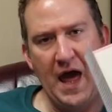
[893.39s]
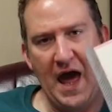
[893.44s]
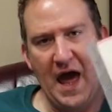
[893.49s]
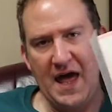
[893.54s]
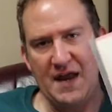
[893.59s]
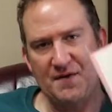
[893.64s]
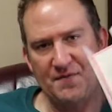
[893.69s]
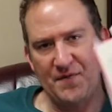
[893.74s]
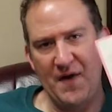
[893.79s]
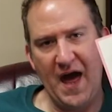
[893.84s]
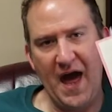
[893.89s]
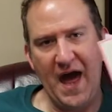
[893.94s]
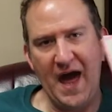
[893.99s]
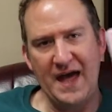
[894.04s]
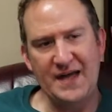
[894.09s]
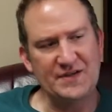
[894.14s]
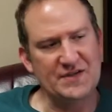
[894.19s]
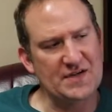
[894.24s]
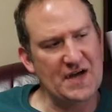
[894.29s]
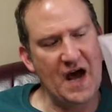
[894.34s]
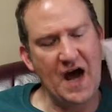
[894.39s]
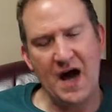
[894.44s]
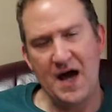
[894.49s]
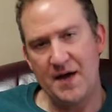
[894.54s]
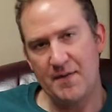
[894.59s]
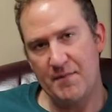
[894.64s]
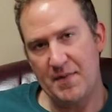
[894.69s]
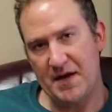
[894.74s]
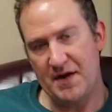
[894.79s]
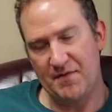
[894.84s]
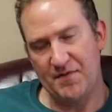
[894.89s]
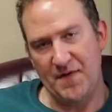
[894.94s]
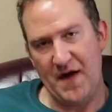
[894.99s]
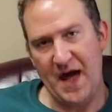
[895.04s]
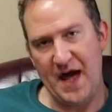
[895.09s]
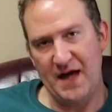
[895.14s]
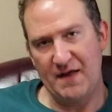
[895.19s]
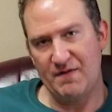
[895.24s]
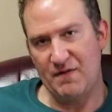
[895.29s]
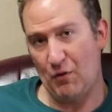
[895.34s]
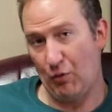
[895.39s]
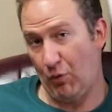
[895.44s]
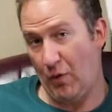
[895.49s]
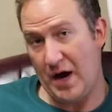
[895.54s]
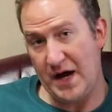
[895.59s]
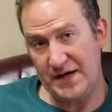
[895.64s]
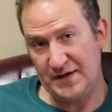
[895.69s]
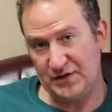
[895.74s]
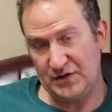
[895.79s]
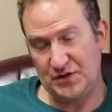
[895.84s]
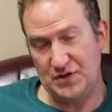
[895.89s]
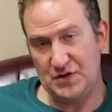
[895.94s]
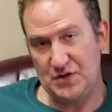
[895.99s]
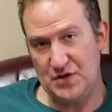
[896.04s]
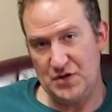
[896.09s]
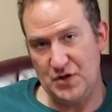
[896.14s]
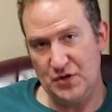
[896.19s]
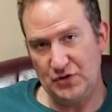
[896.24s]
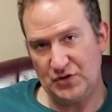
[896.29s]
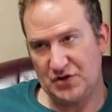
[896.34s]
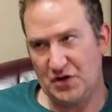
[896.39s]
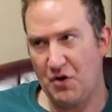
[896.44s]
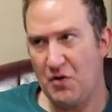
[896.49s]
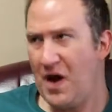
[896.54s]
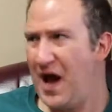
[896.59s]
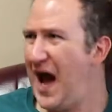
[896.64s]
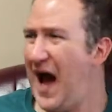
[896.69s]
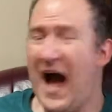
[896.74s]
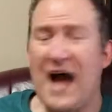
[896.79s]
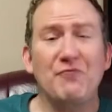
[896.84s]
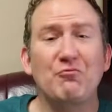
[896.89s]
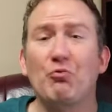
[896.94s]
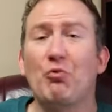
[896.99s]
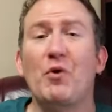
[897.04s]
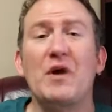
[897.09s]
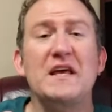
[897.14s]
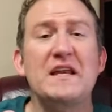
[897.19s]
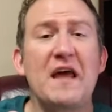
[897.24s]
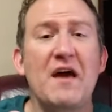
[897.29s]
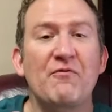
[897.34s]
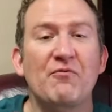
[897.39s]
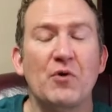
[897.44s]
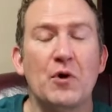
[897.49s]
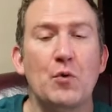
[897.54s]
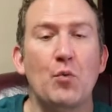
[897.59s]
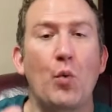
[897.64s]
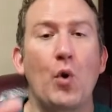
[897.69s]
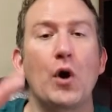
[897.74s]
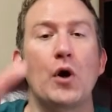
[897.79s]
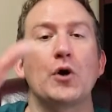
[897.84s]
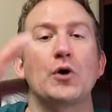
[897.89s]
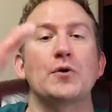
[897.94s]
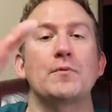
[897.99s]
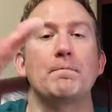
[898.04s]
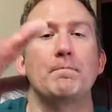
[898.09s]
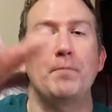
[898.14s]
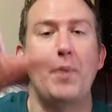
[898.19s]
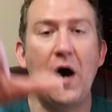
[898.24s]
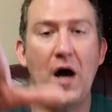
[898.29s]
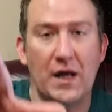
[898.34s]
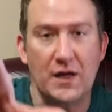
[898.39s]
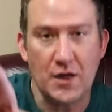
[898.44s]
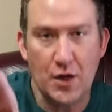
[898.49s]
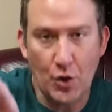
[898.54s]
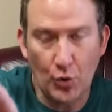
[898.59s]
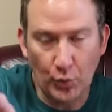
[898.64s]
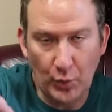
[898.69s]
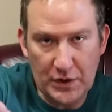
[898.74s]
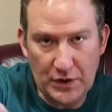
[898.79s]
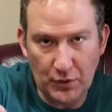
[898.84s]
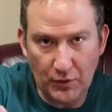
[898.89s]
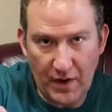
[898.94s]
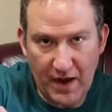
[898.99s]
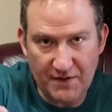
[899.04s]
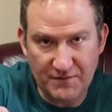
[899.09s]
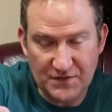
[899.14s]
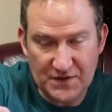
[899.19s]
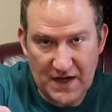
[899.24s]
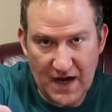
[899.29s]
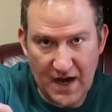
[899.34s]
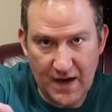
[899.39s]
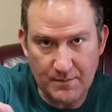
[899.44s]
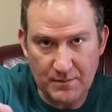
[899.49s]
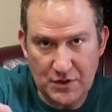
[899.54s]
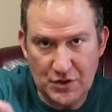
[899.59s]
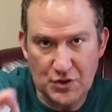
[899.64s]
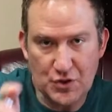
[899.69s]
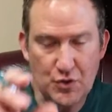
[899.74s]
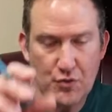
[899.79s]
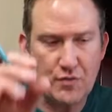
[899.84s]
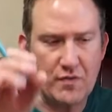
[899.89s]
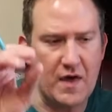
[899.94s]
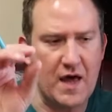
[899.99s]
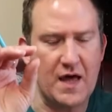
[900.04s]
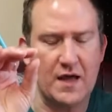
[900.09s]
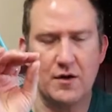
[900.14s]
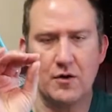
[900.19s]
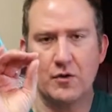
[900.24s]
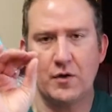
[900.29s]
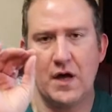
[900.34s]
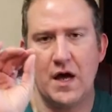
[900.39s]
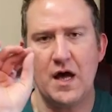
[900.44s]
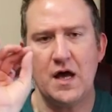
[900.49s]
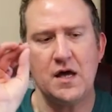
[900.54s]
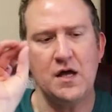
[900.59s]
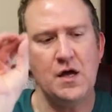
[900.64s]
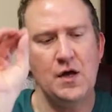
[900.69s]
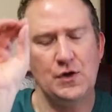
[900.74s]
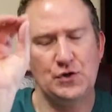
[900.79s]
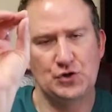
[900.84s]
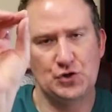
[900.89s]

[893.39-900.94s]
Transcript: And if I had time and if I had the rights to do so, I'd read every word. But we don't have time to do that, okay?